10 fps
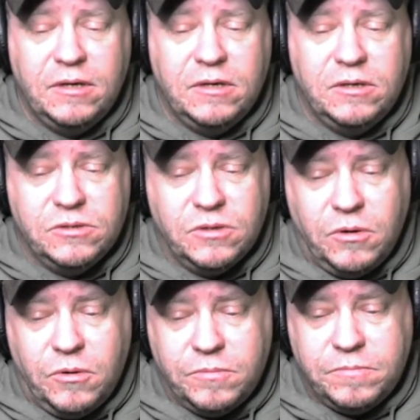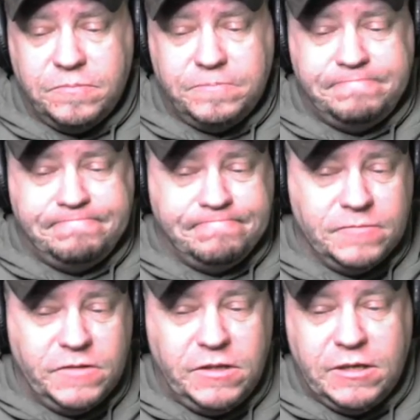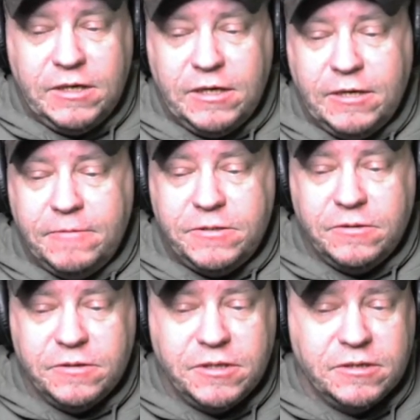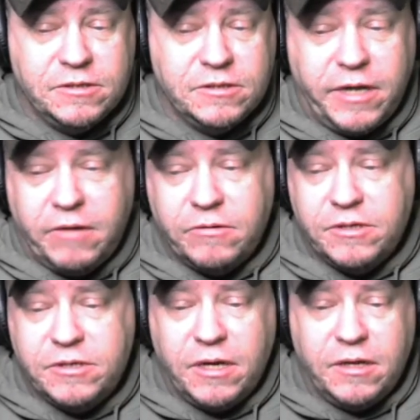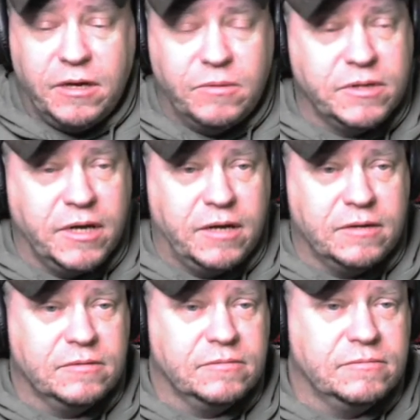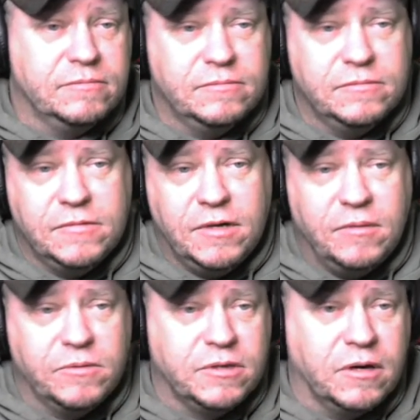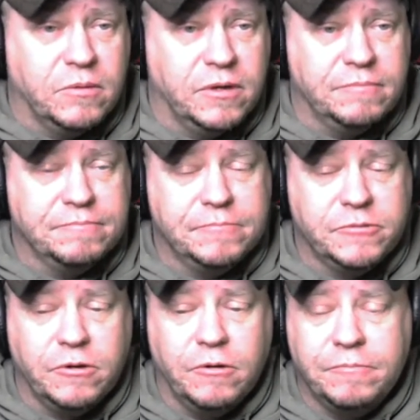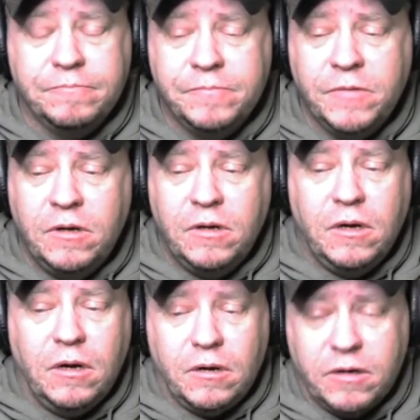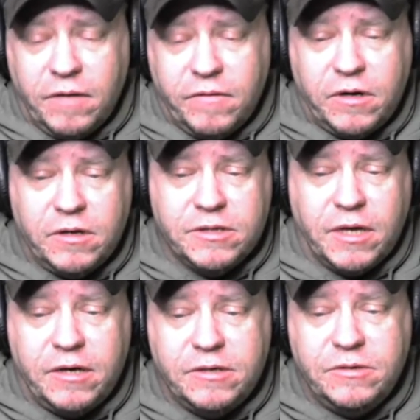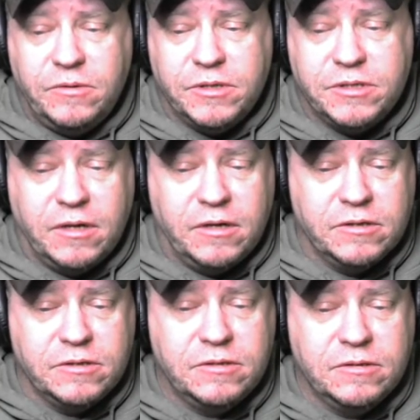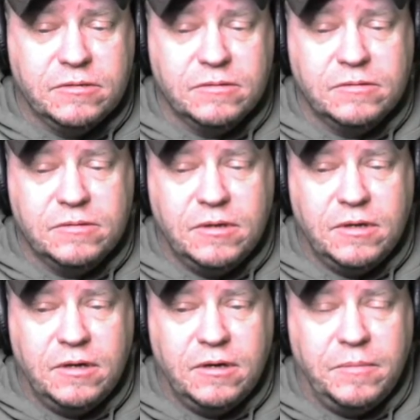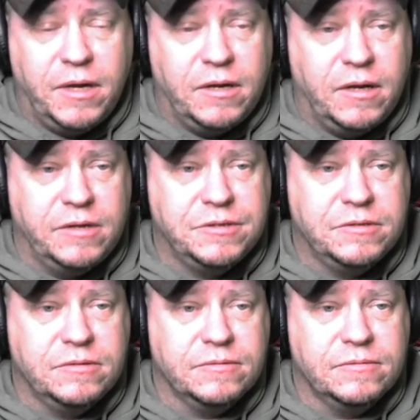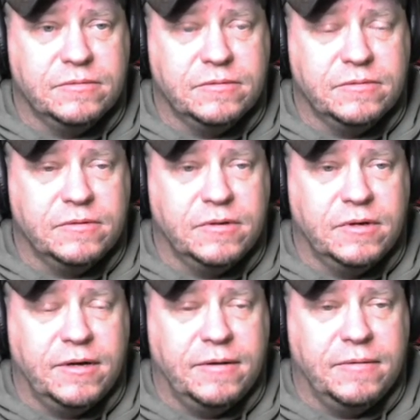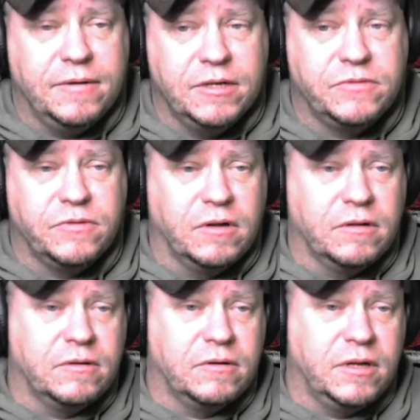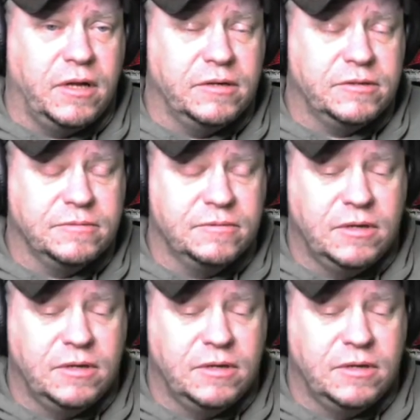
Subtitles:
So until the citizens of Anchorage say the hell with that, we're stuck with it. So our governor decided to extend his mandates at least for another 30 days.